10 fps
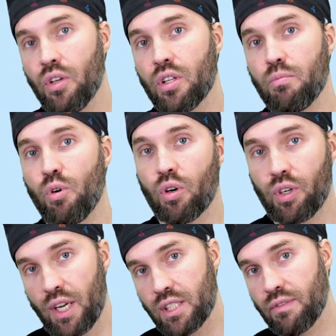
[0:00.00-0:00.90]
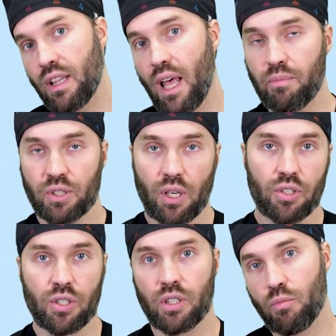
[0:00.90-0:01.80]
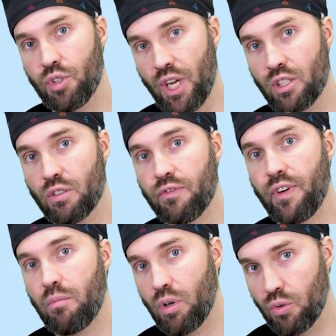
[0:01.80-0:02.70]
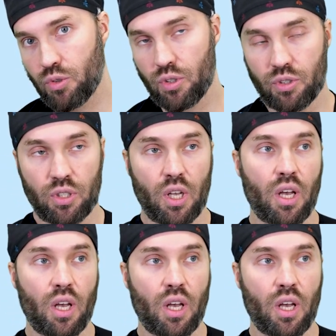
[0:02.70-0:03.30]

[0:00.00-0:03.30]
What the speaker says: The more aggressive the liposuction, the more chance of fibrosis.